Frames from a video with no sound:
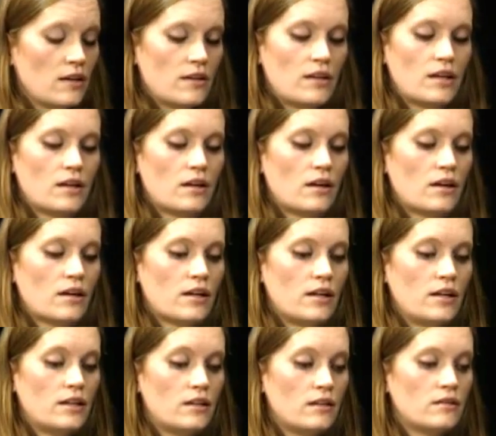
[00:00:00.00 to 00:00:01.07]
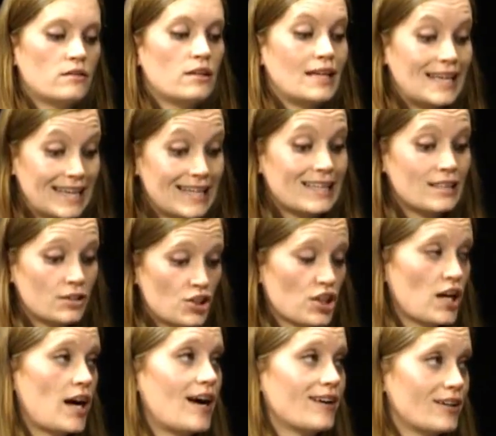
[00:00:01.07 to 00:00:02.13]
that are in in
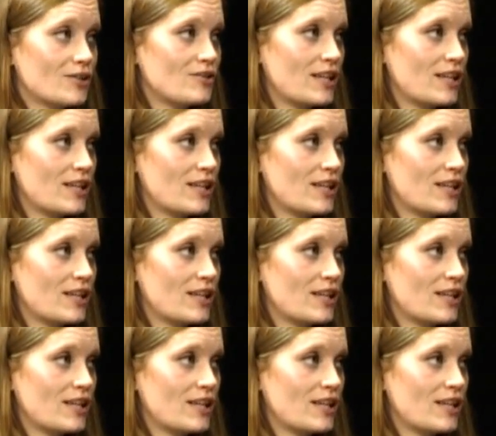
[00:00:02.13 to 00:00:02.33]
Chicago,